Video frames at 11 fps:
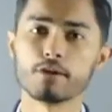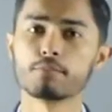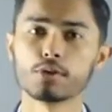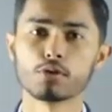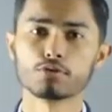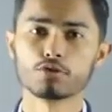air
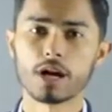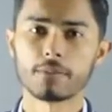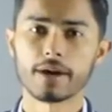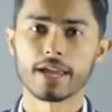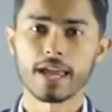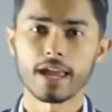blow dry
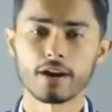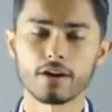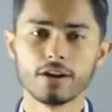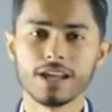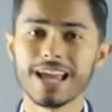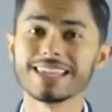my
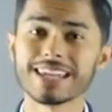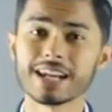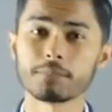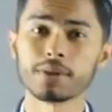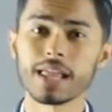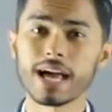hair and then
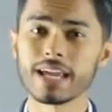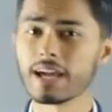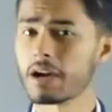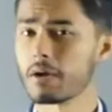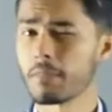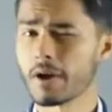apply
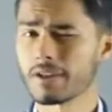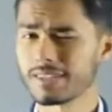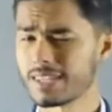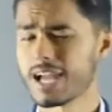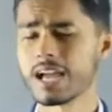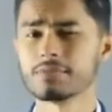about a
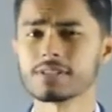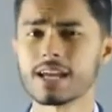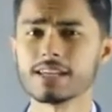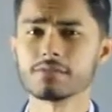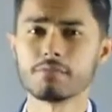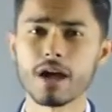dime
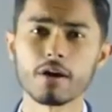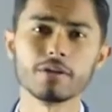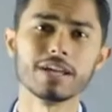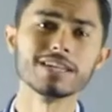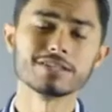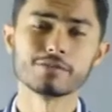size
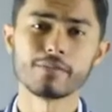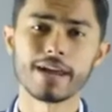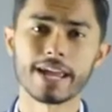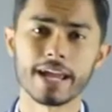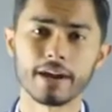amount into my